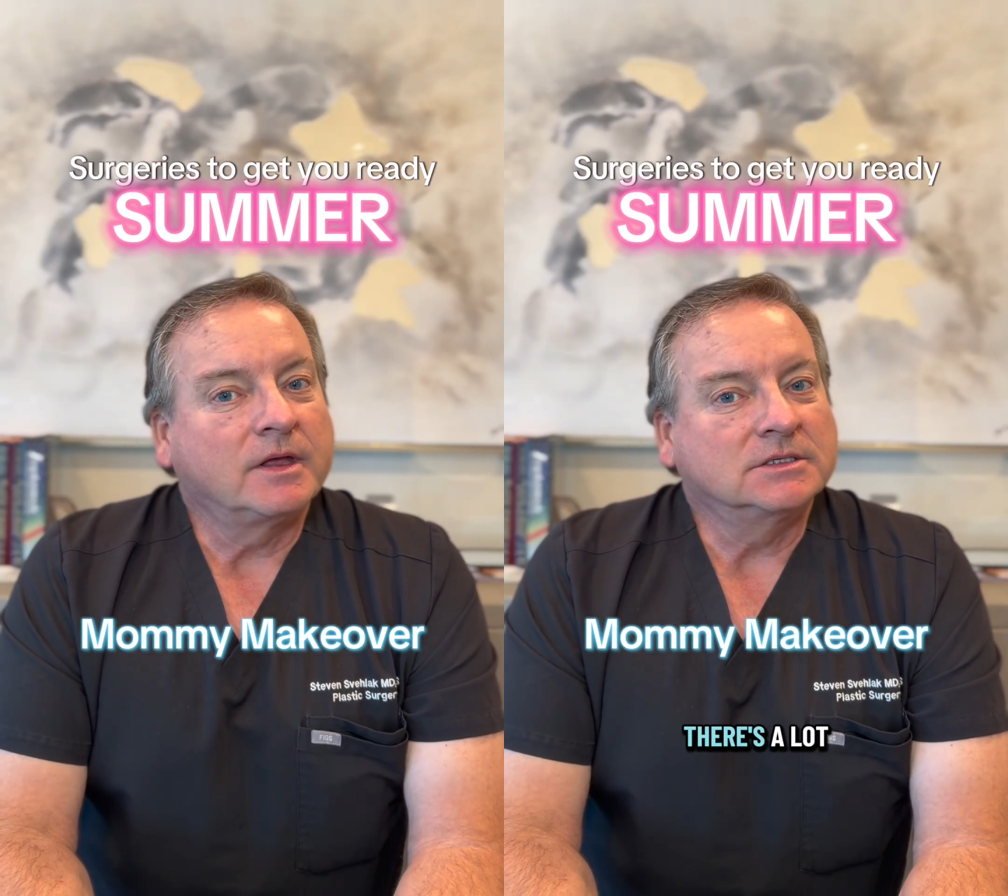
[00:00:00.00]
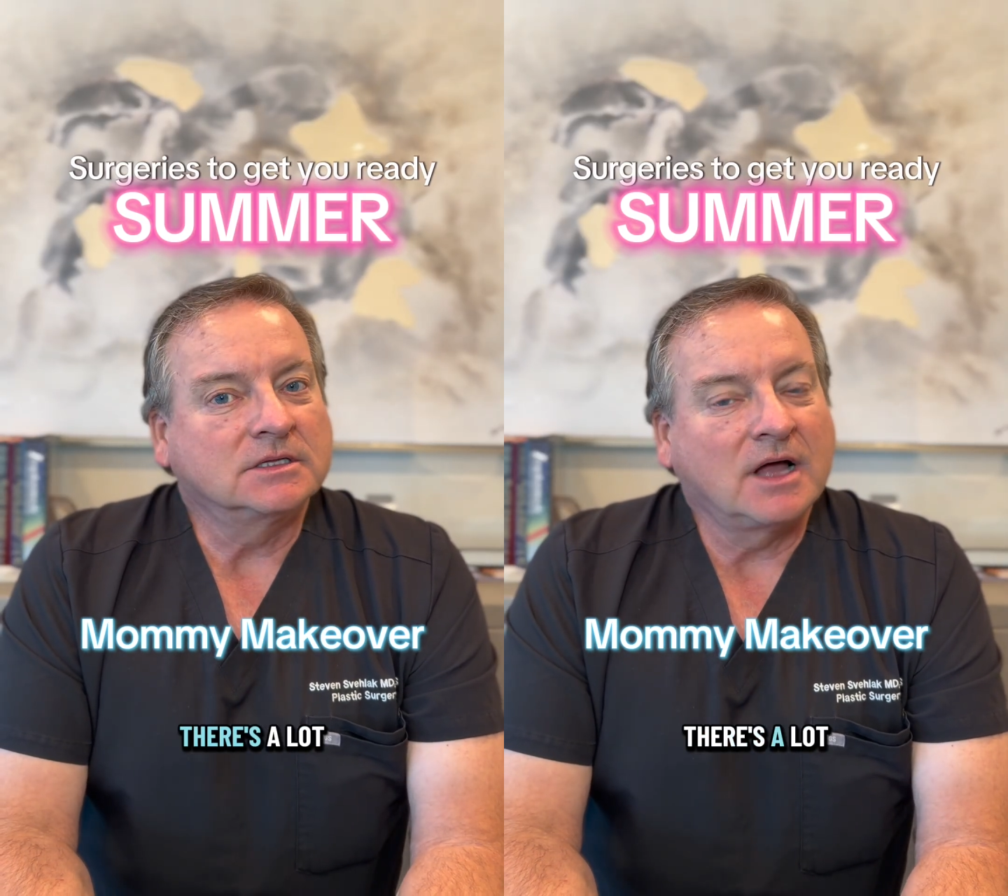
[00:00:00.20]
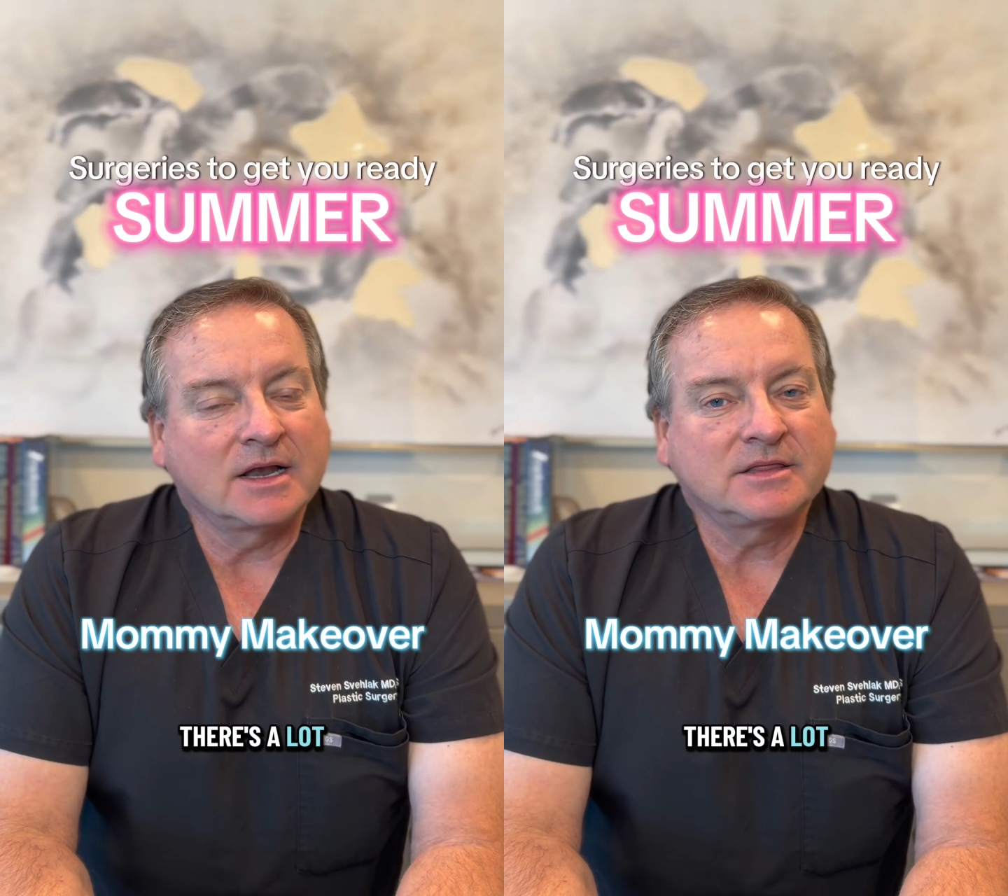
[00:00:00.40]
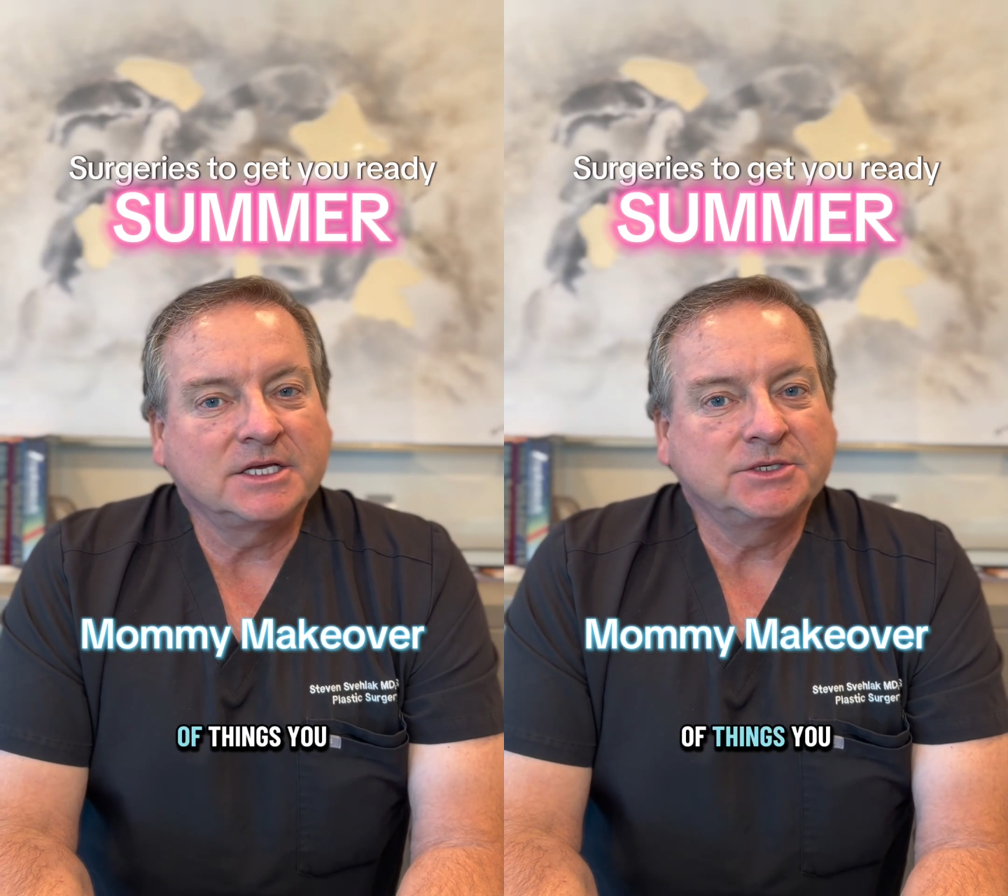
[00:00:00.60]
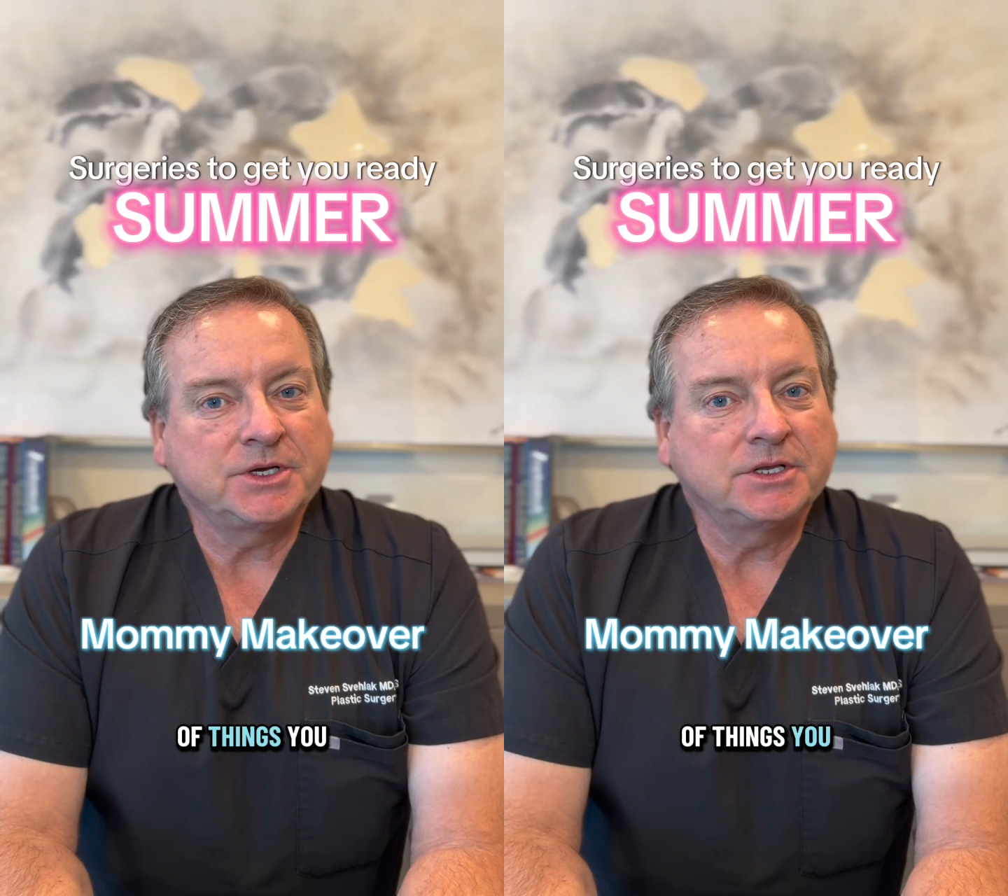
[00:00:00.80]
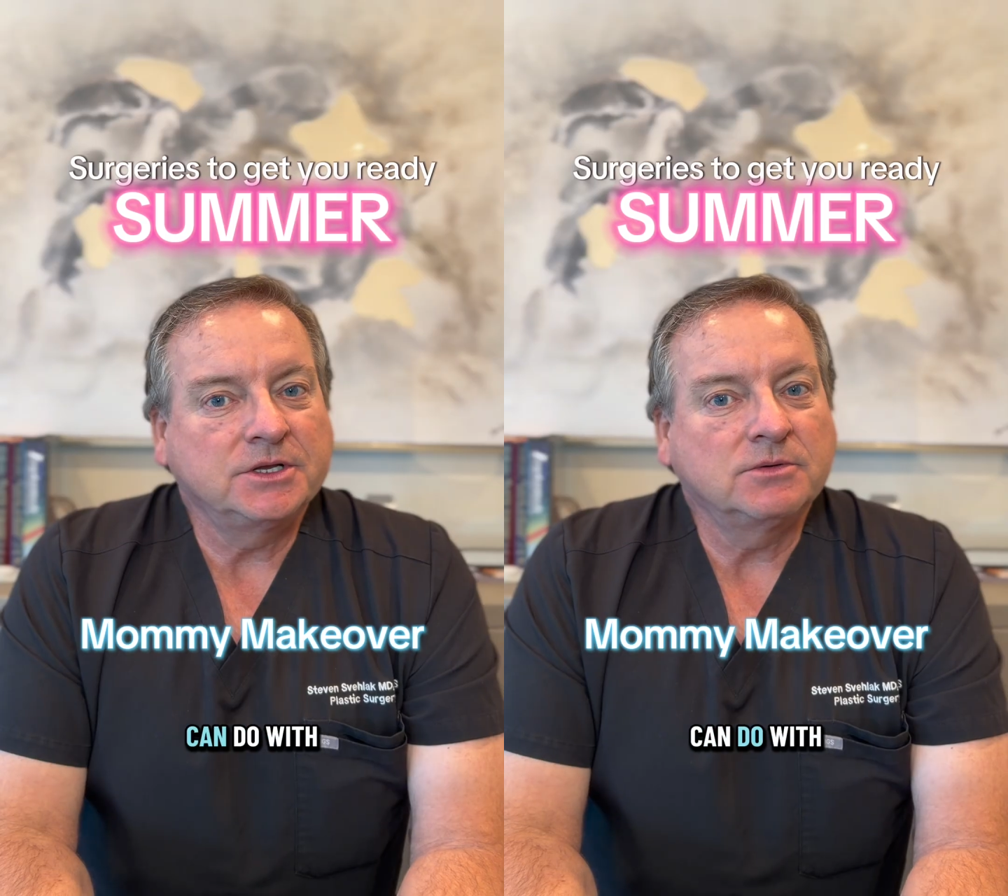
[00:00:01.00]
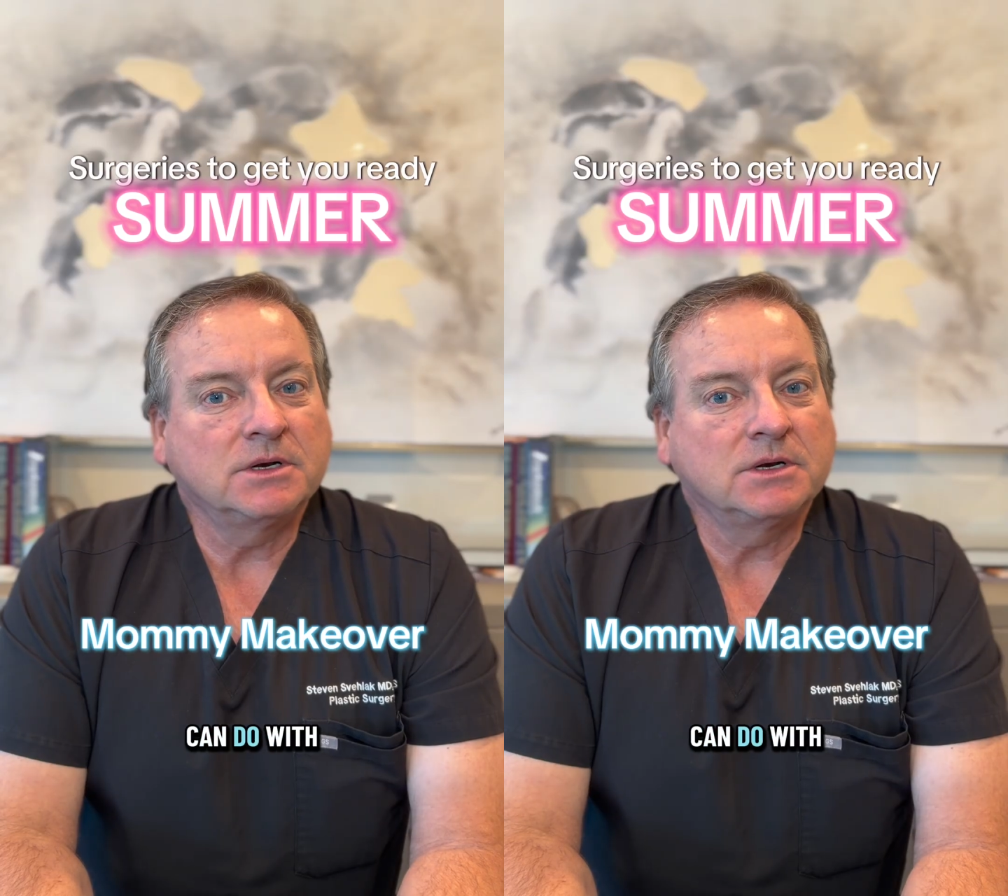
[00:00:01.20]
There's a lot of things you can do